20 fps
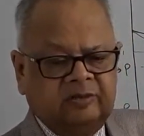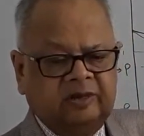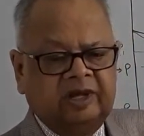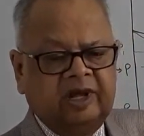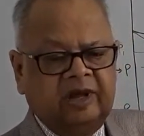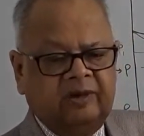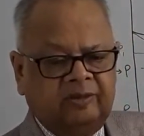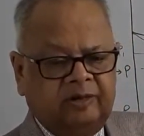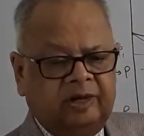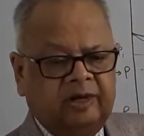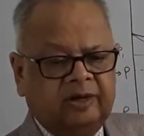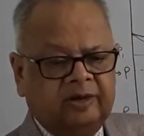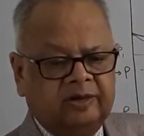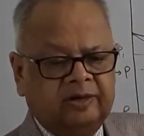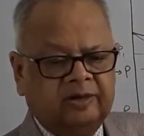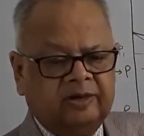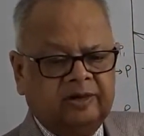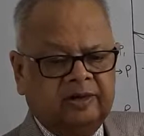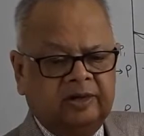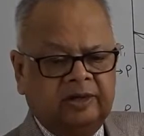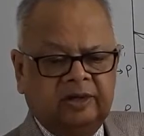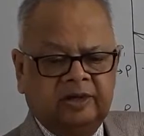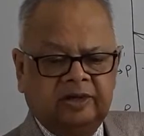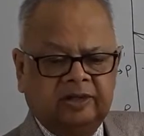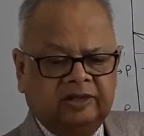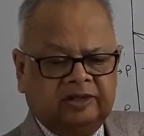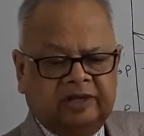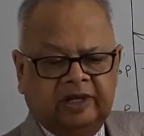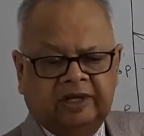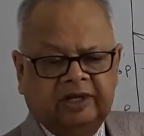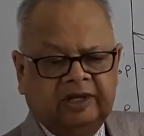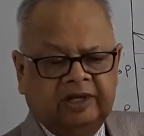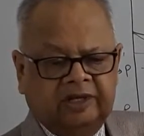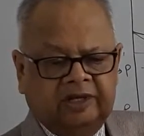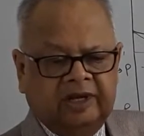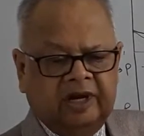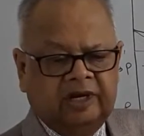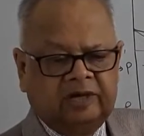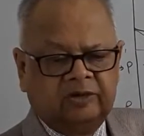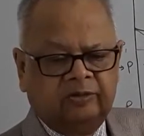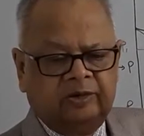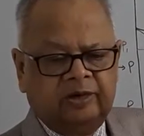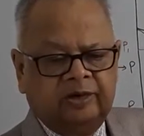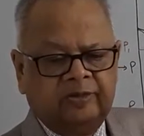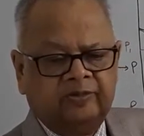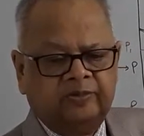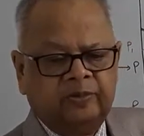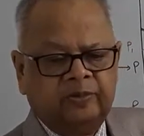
behavior? Think in that way.